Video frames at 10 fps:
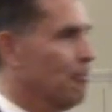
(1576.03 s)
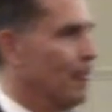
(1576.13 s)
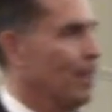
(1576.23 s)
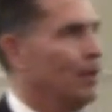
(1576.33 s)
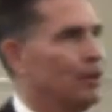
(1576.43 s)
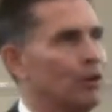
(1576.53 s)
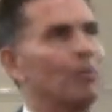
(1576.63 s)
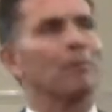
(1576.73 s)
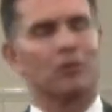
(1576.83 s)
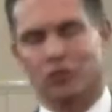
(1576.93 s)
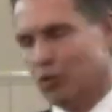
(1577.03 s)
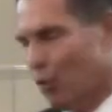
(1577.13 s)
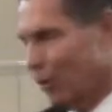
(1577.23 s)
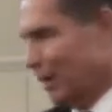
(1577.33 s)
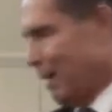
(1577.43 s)
Do you remember the
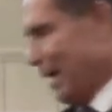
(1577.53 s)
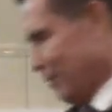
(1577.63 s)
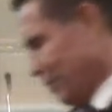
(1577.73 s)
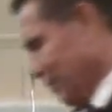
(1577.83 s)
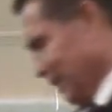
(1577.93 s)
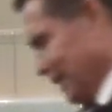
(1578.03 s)
story about that